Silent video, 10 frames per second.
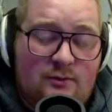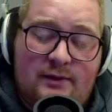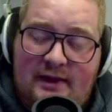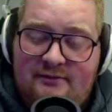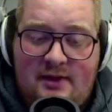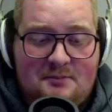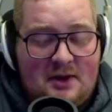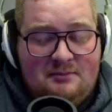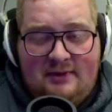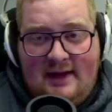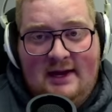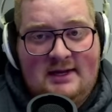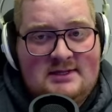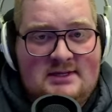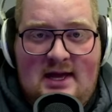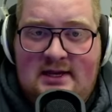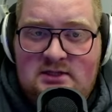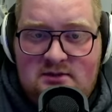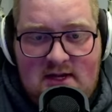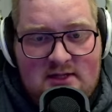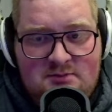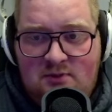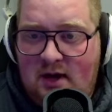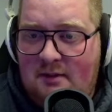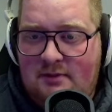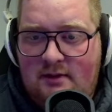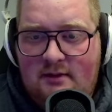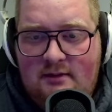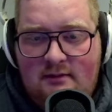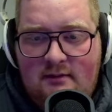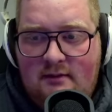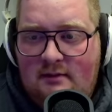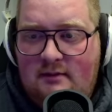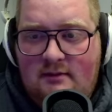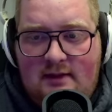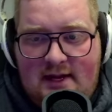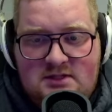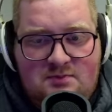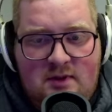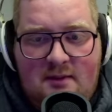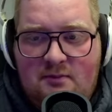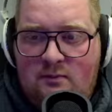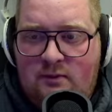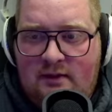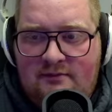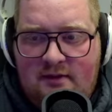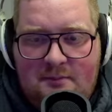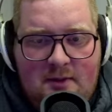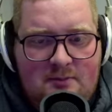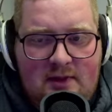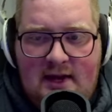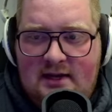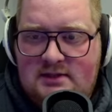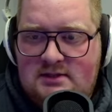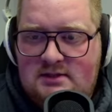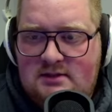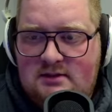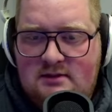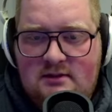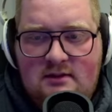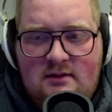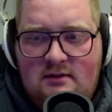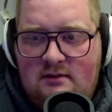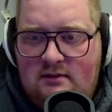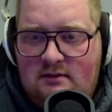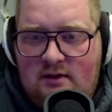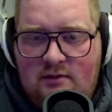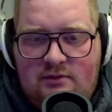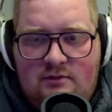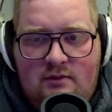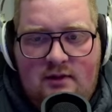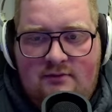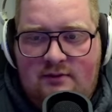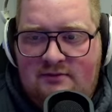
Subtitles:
we'll level up our planets. That's proper. That's proper. We'll level up our planets. Go through it. If we